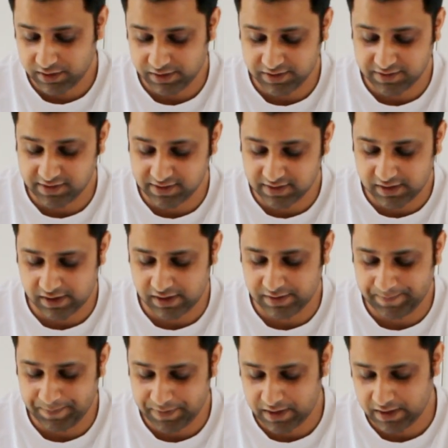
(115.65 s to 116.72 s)
this is the
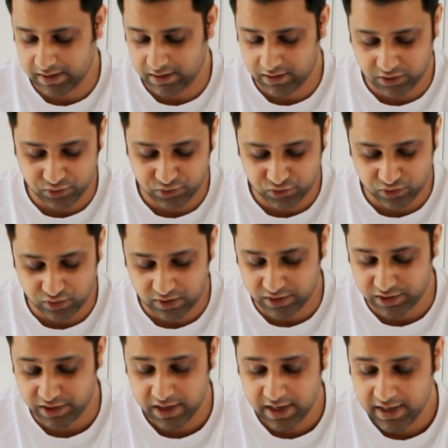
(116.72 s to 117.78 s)

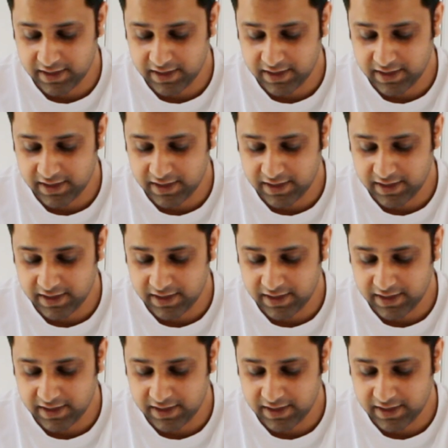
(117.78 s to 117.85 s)
controller,